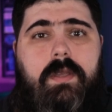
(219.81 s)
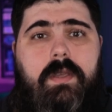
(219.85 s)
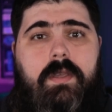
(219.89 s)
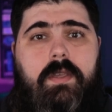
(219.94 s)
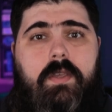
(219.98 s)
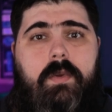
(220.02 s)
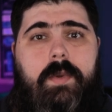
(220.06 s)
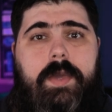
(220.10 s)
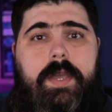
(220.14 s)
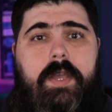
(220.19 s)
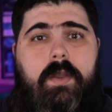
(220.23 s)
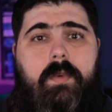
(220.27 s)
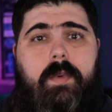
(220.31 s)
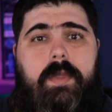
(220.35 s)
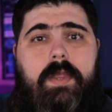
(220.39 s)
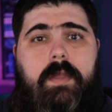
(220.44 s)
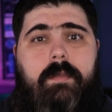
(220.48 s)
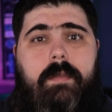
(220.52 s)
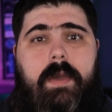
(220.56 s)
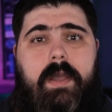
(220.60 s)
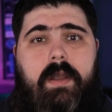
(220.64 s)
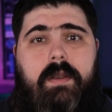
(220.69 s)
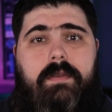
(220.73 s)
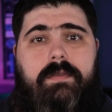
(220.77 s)
You hear when the
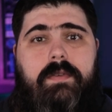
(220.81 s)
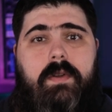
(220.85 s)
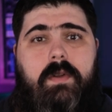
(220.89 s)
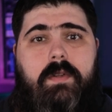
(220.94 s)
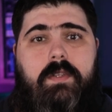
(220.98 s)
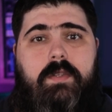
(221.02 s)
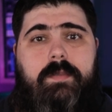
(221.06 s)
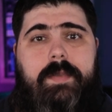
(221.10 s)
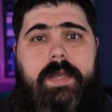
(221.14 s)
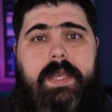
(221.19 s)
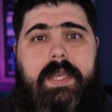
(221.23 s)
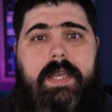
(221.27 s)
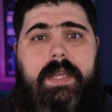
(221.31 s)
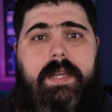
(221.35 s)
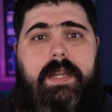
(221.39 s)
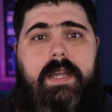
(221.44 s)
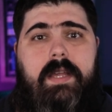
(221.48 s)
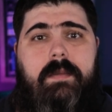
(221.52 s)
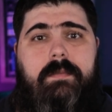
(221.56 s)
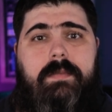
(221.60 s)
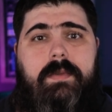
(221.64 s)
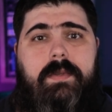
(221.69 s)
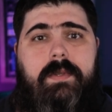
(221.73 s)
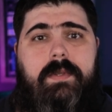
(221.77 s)
microphone's picking
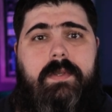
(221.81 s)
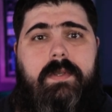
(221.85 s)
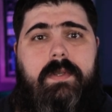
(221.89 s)
up.